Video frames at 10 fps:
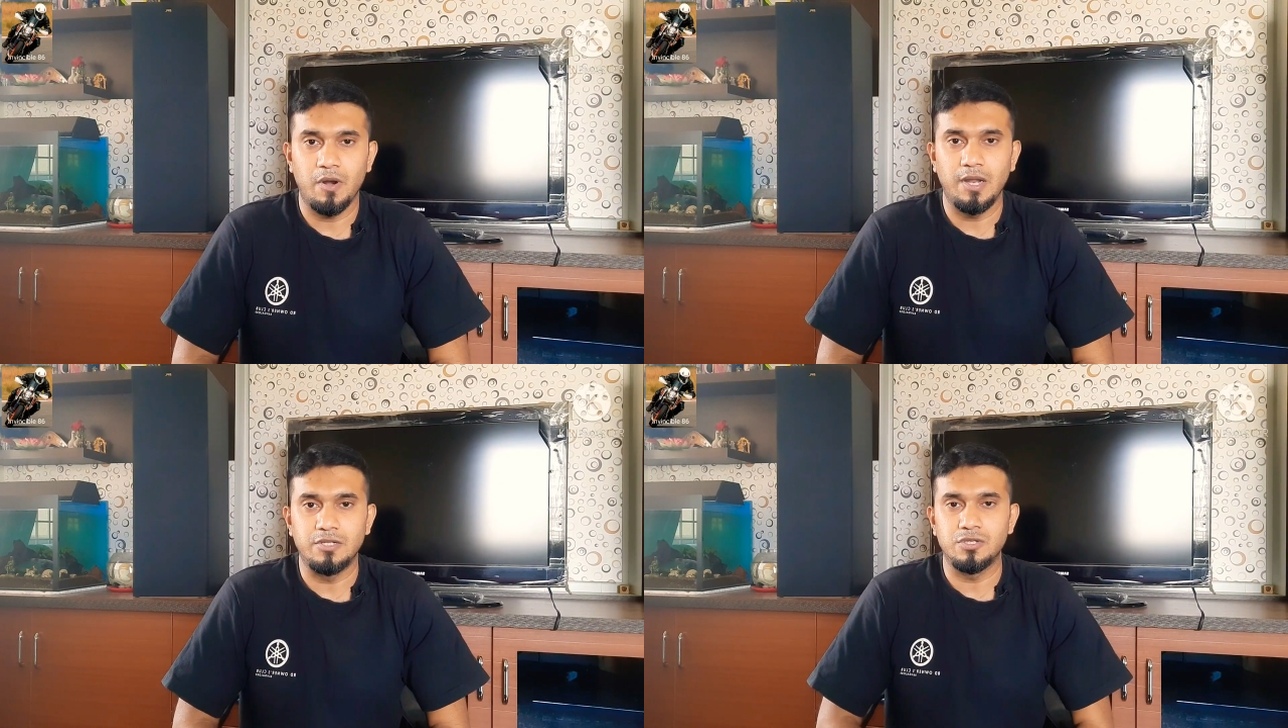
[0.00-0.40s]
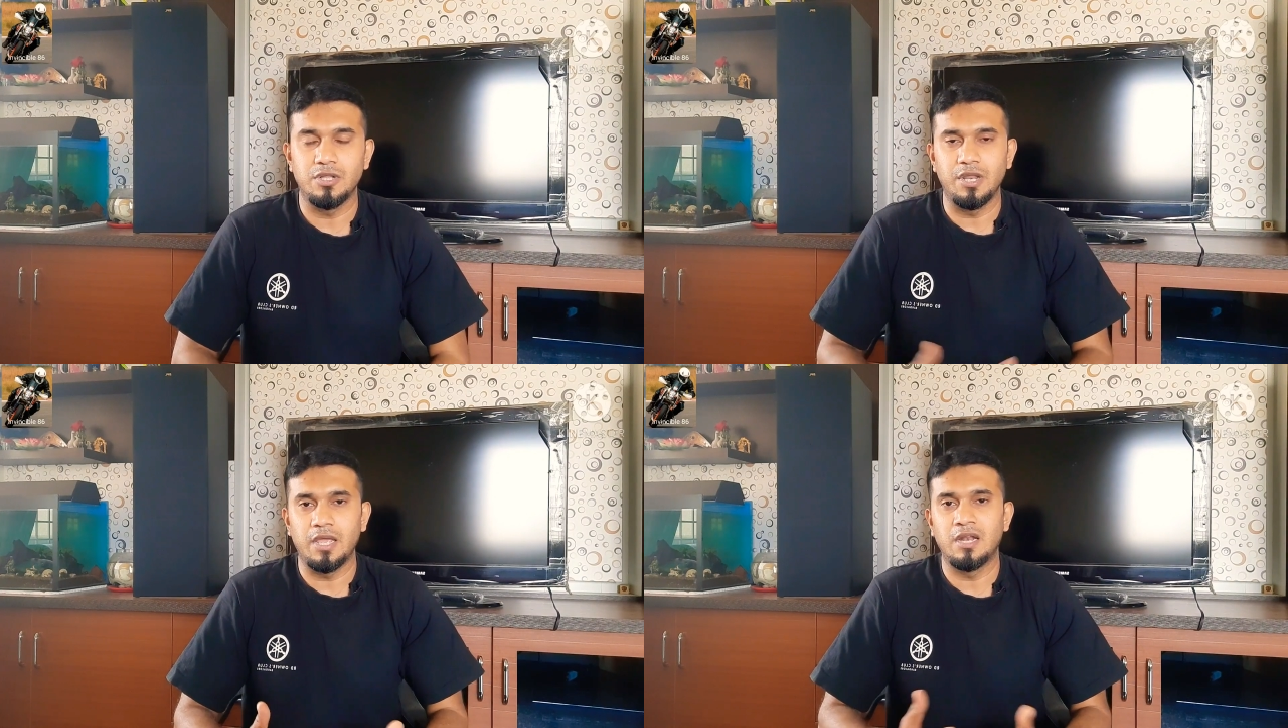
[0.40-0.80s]
ride so
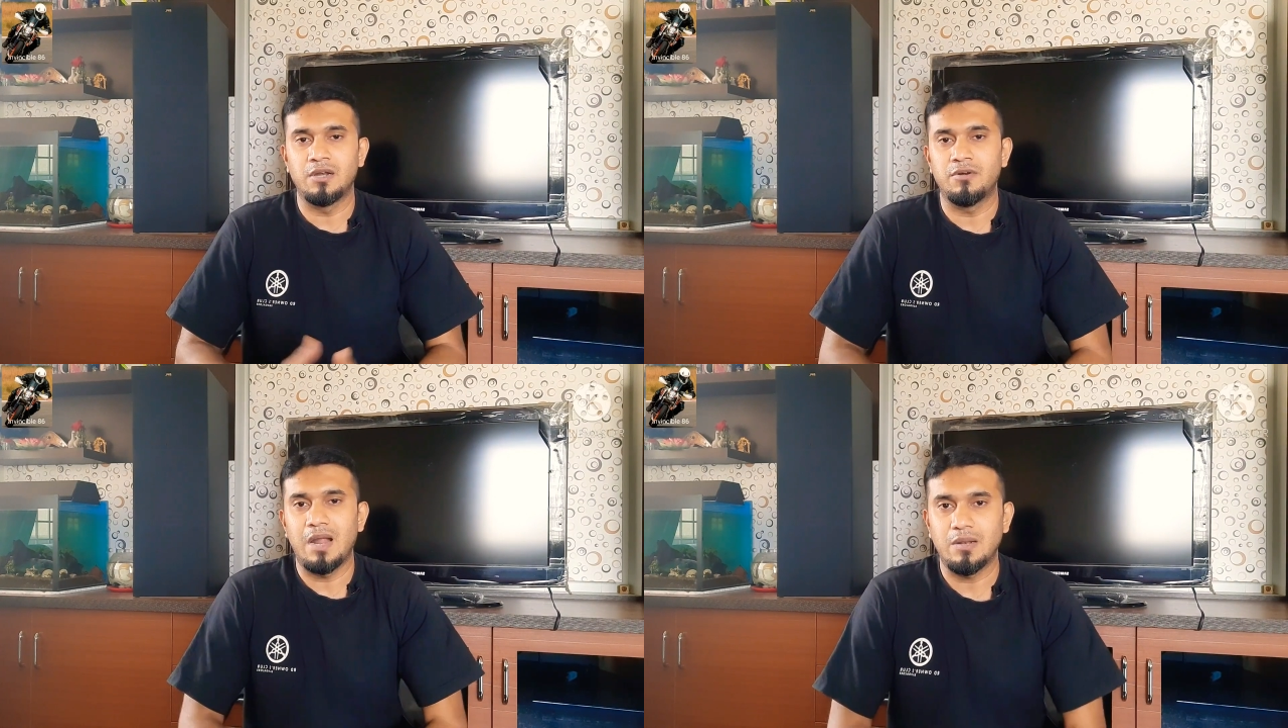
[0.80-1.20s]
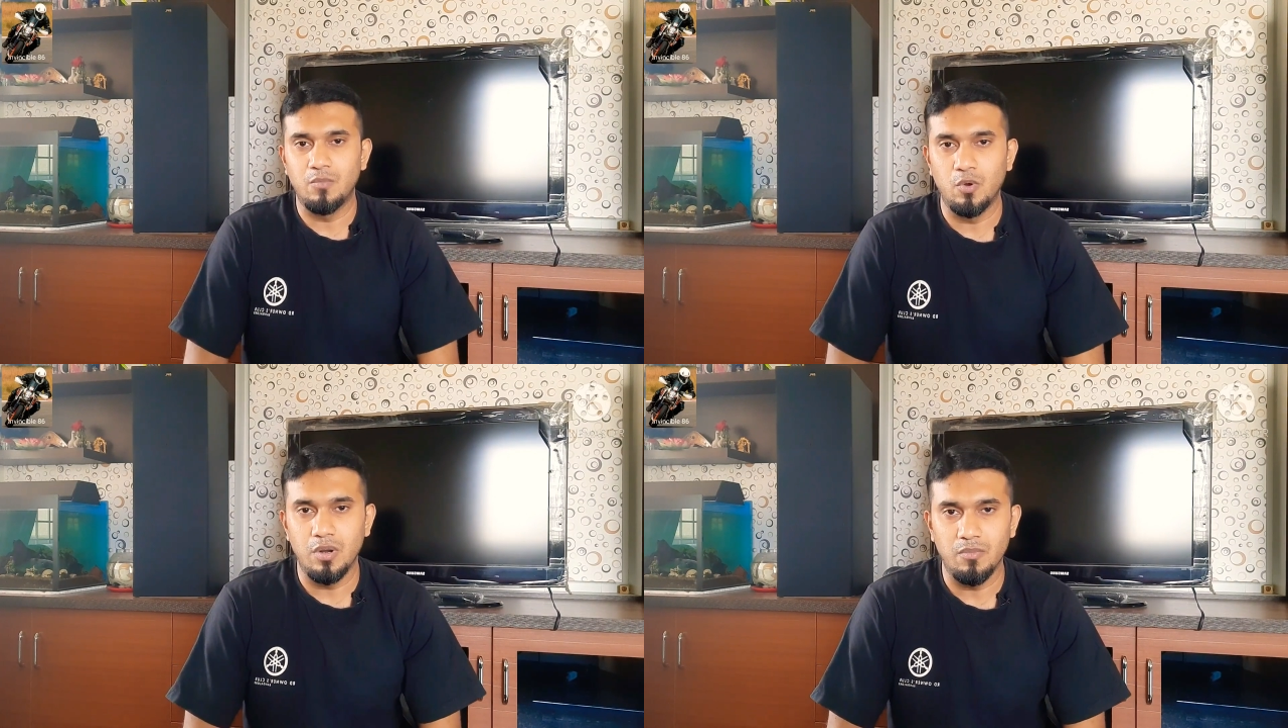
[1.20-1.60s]
that he can attract
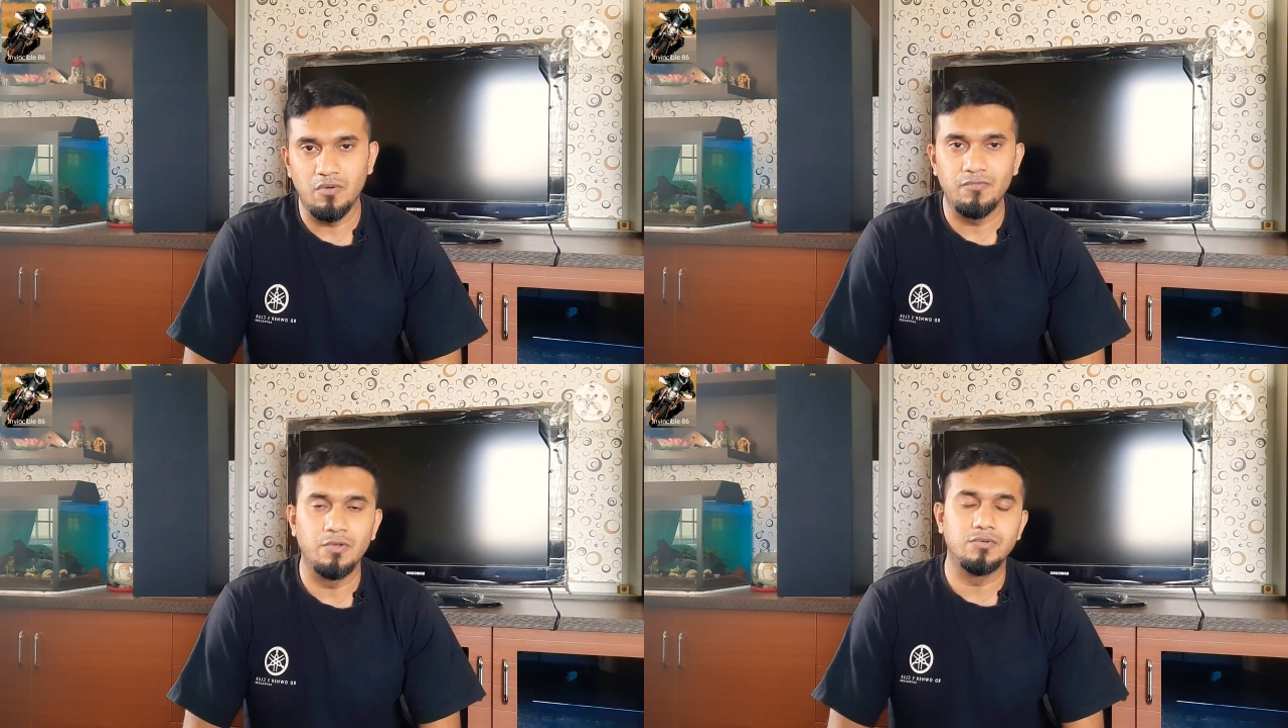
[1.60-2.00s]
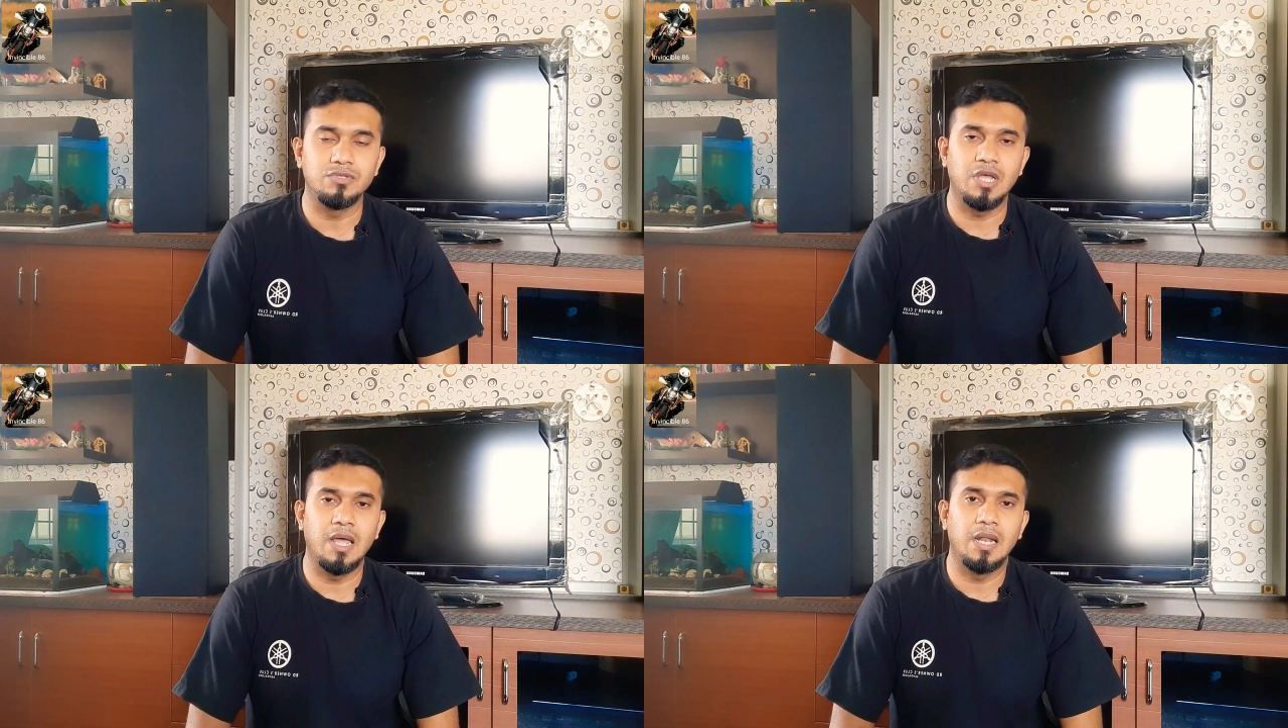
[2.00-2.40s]
more number of
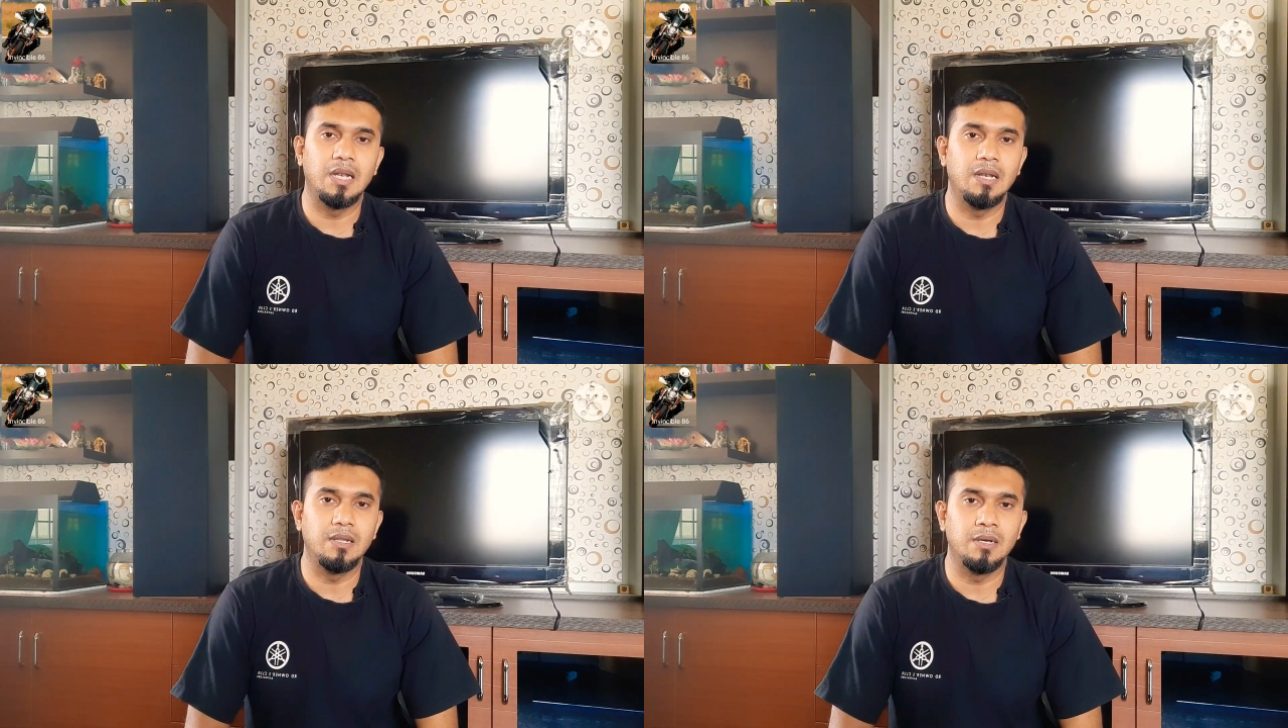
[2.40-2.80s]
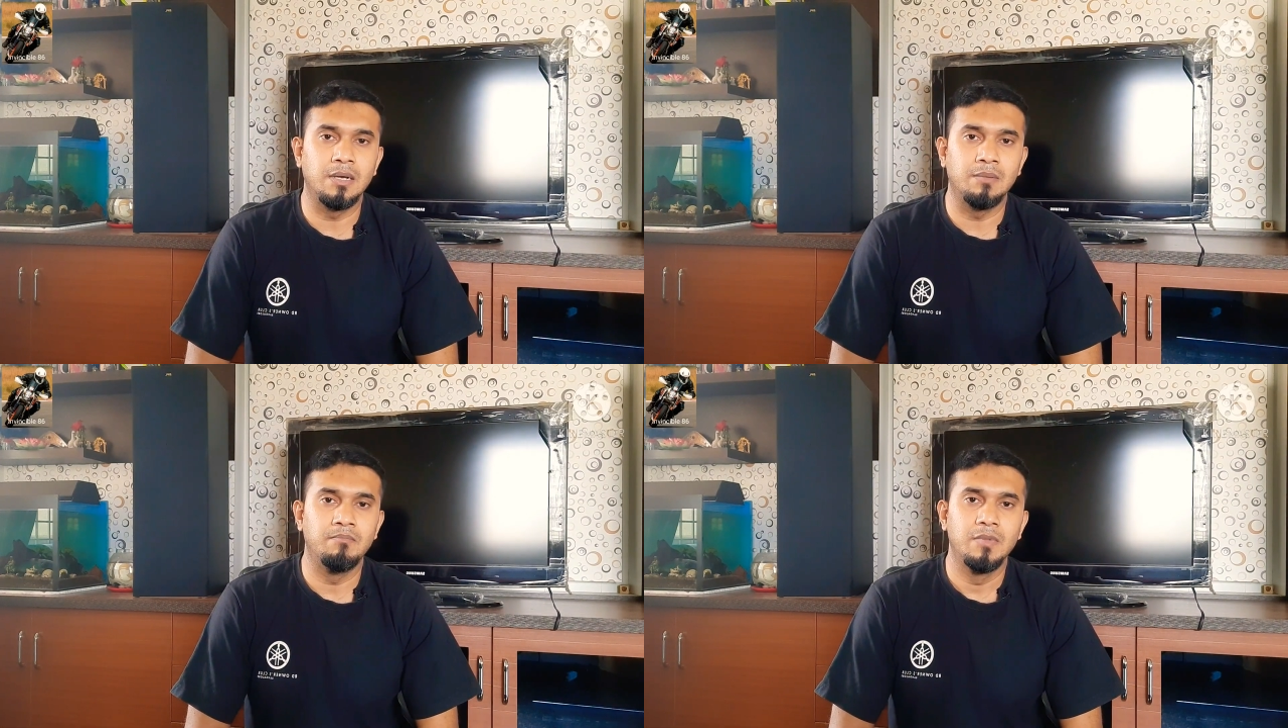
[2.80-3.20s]
views and
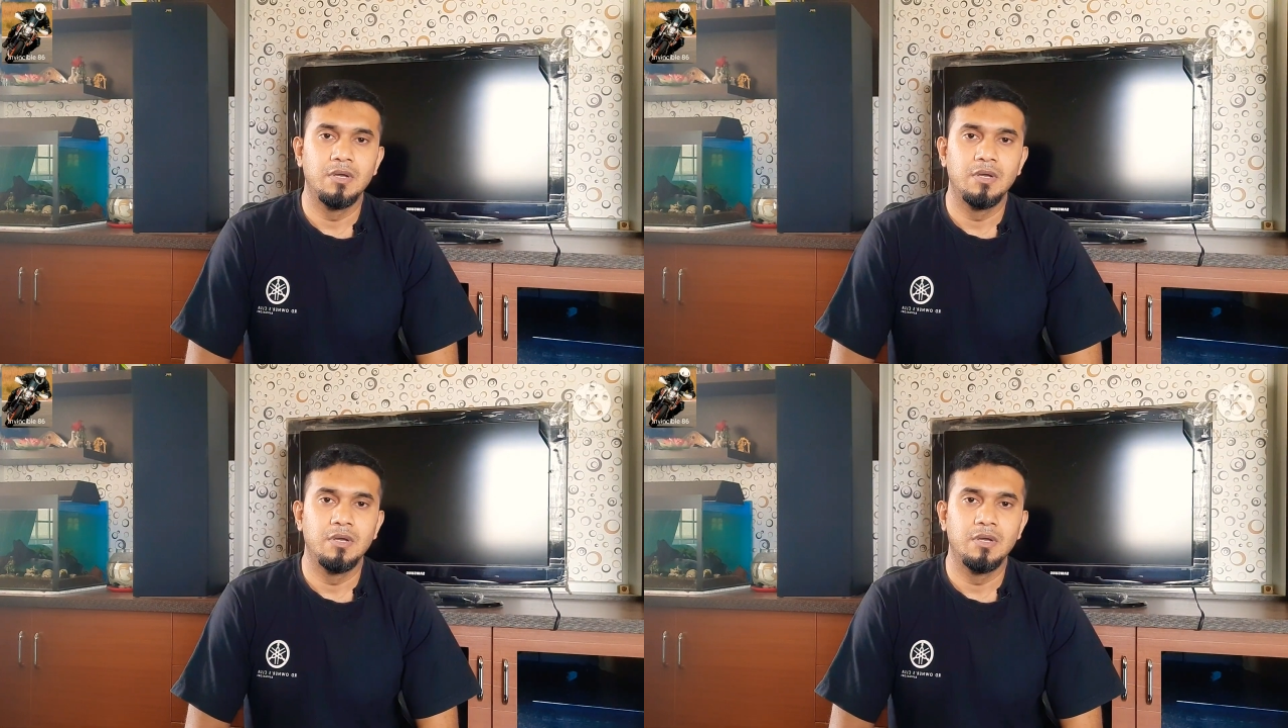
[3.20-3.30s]
uh,